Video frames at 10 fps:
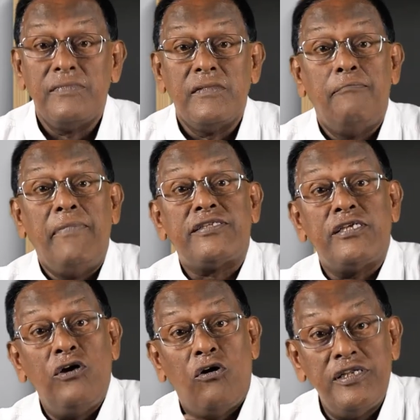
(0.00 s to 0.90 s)

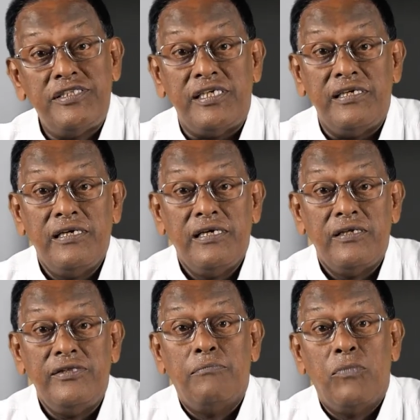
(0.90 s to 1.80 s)
Methodology.
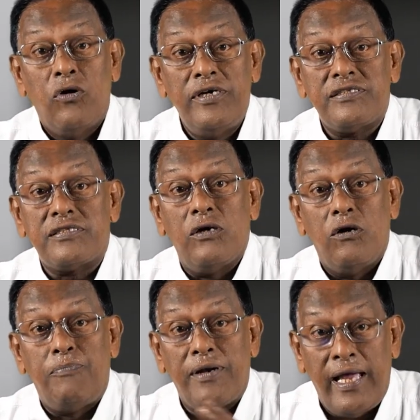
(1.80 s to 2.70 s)
The modus
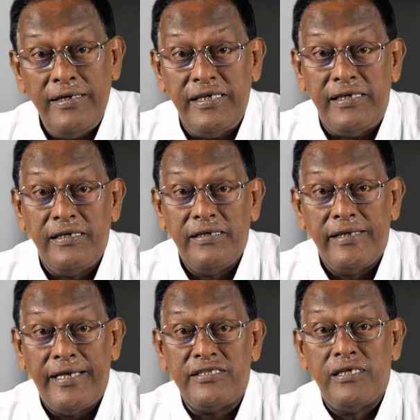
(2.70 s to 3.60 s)
operandi.
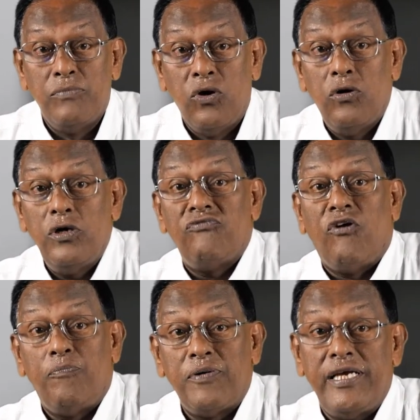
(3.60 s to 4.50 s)
That is the mode of
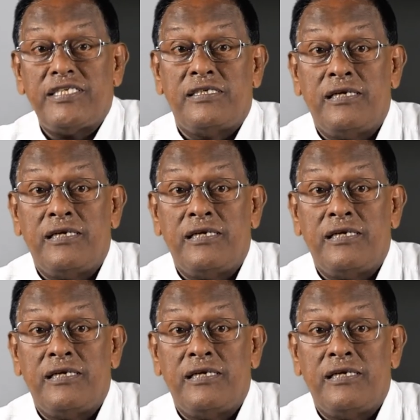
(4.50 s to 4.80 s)
operation.